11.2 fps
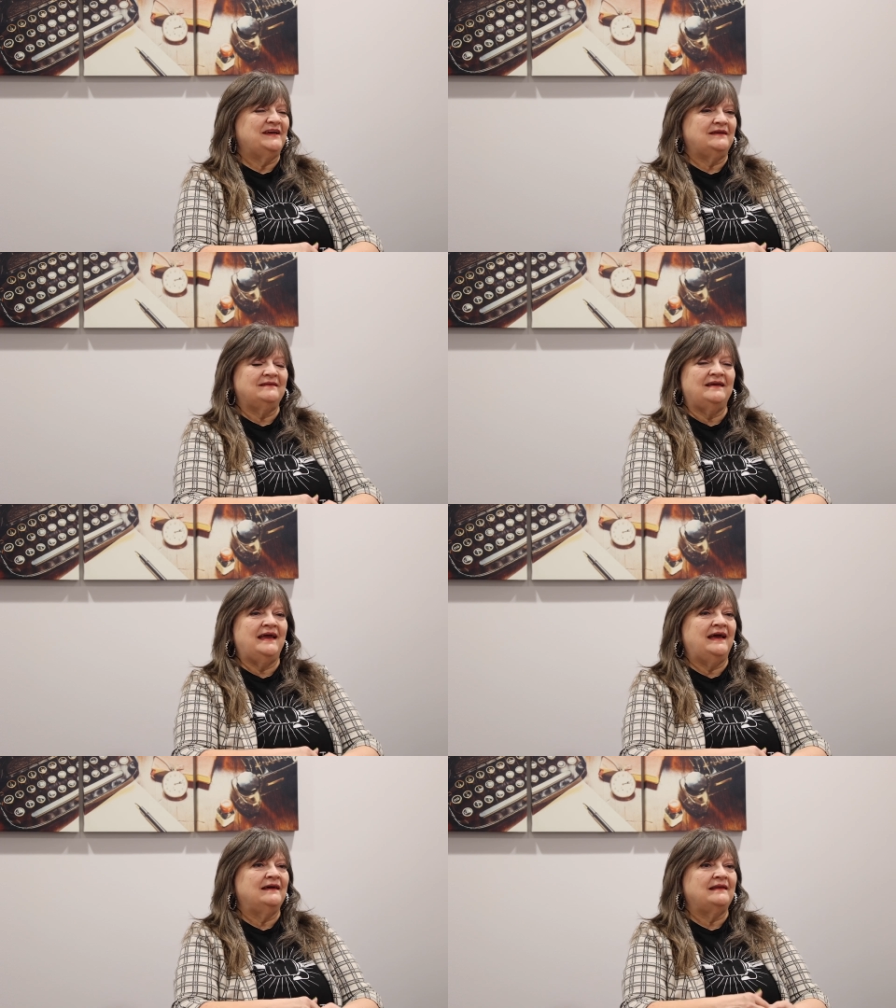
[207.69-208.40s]
and
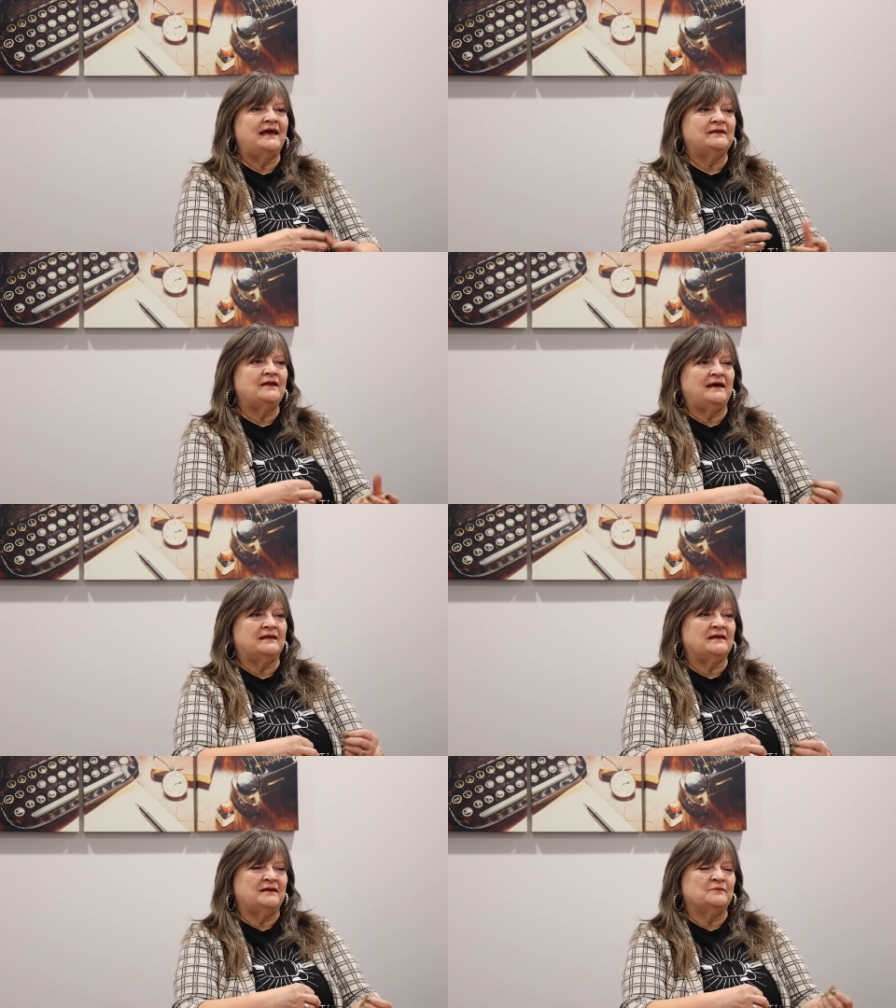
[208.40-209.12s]

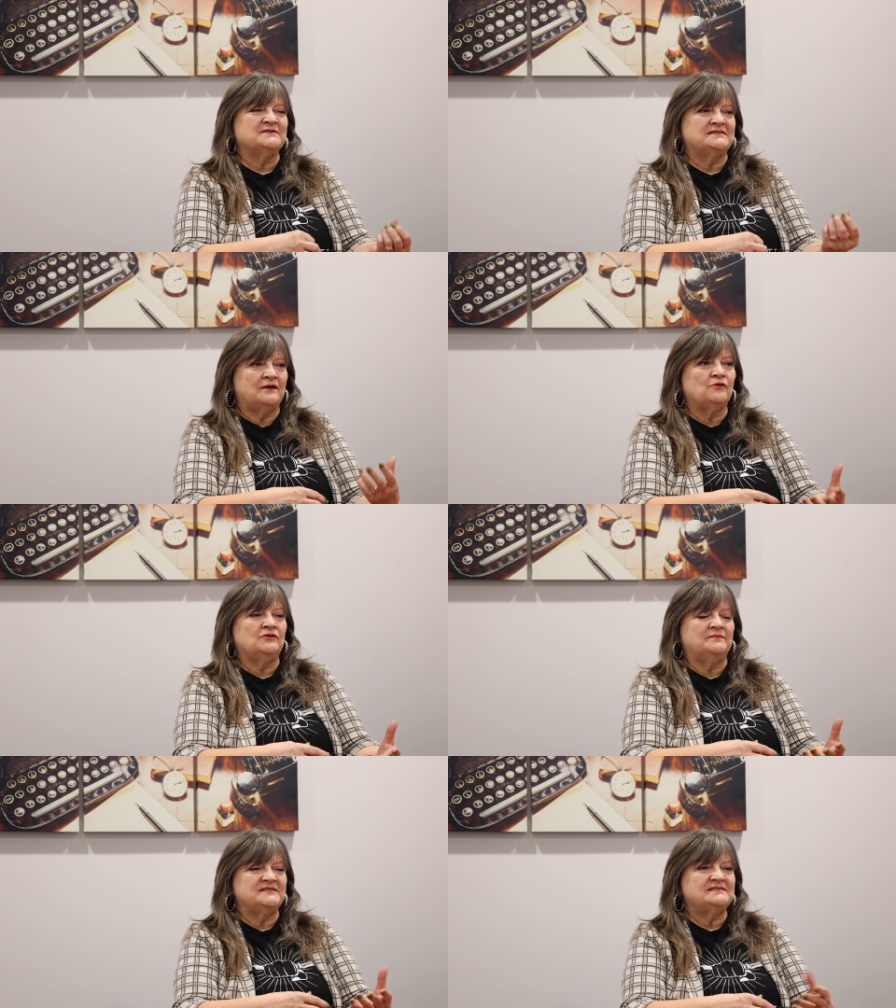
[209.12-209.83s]
it was at
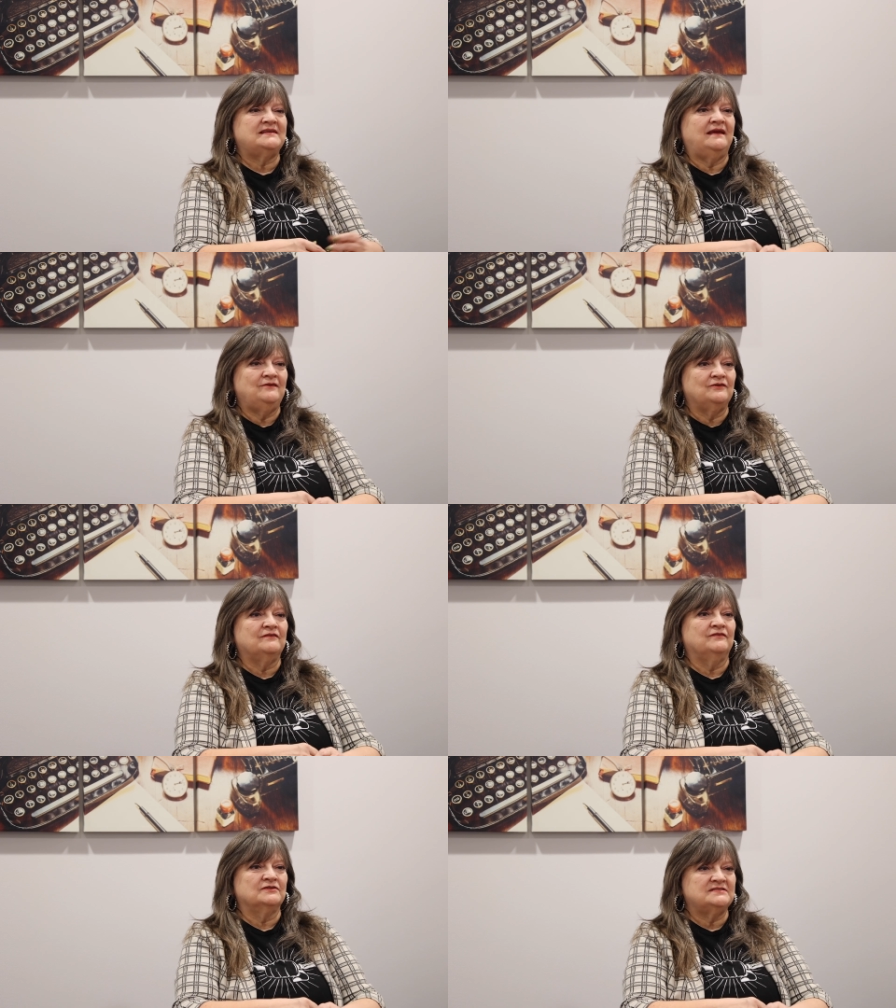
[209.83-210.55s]
Oklahoma State
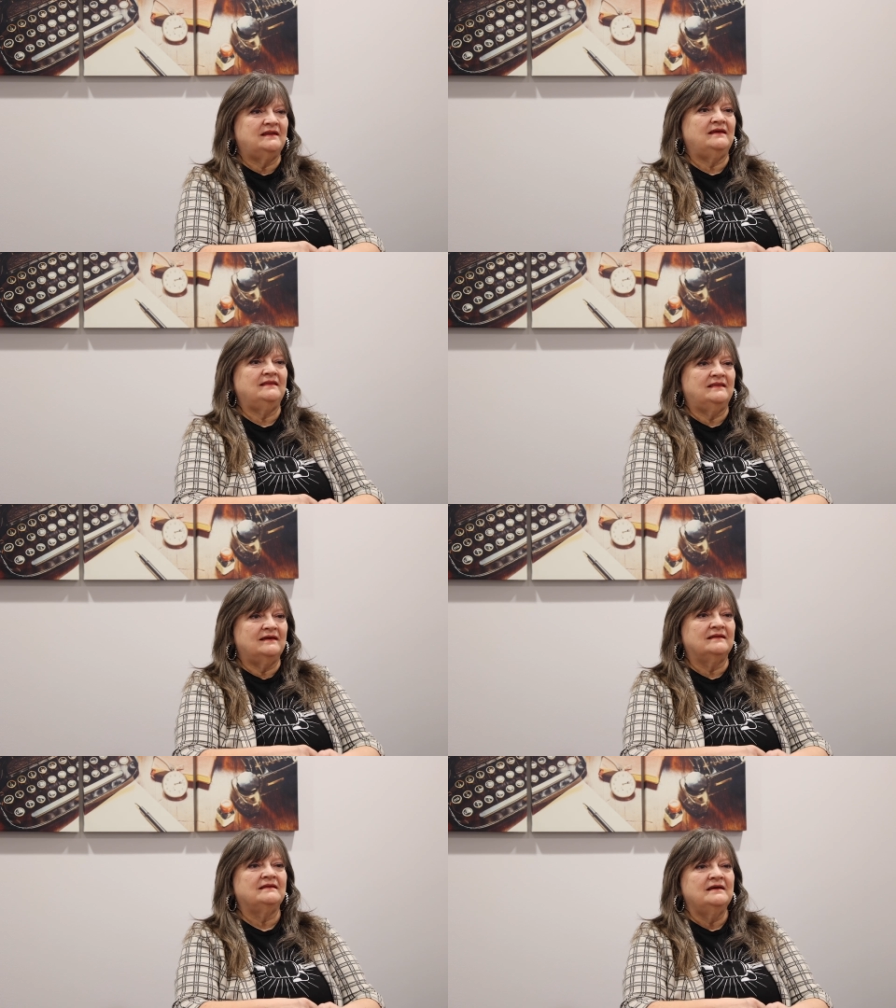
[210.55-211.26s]
University
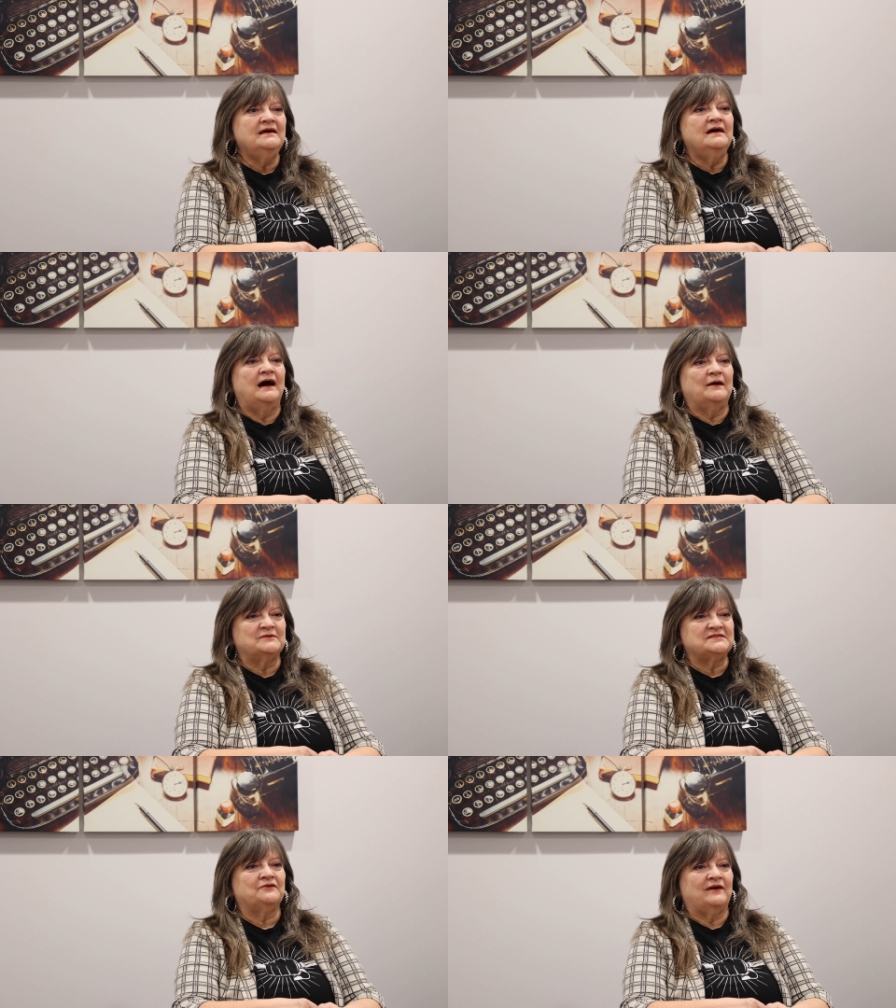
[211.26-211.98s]
that I
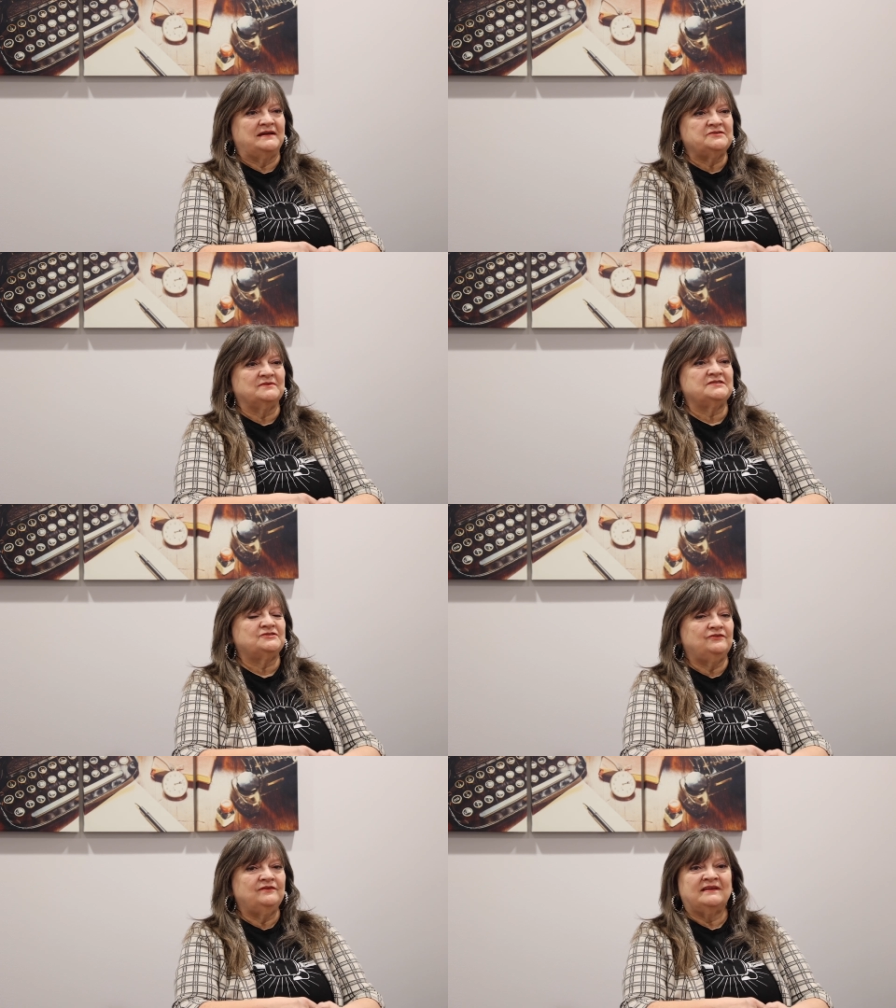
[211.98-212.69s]
was a graduate
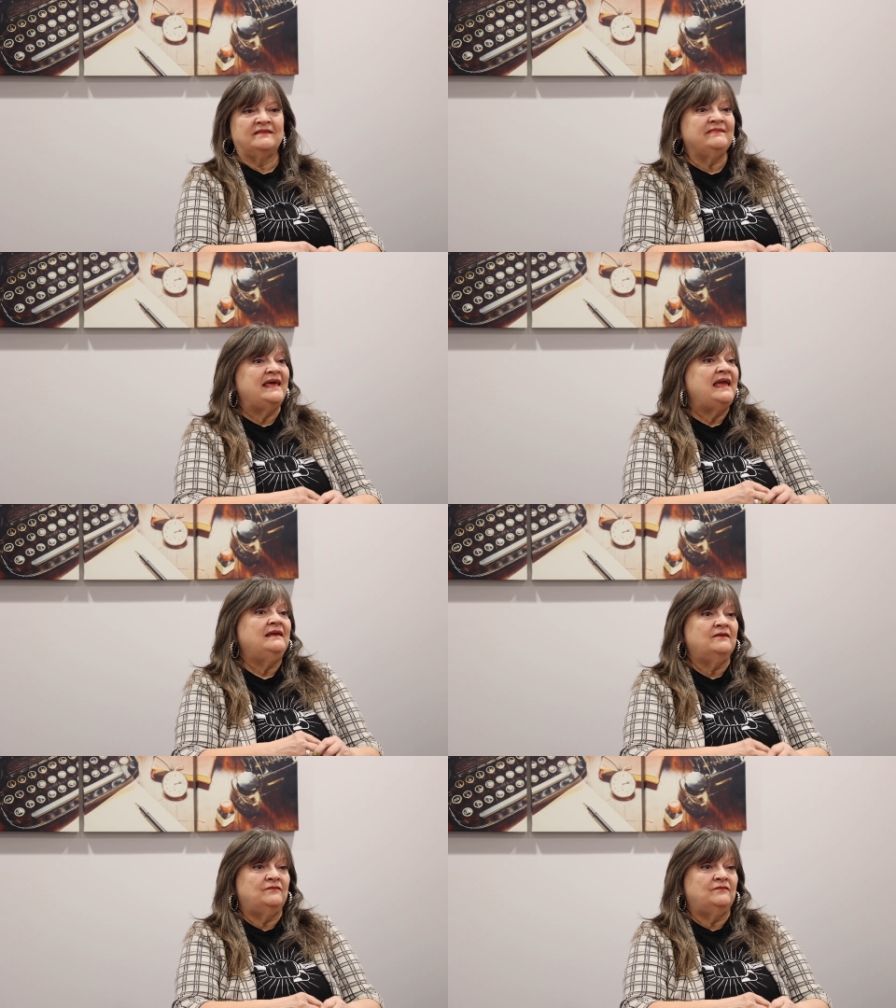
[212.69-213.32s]
student, and they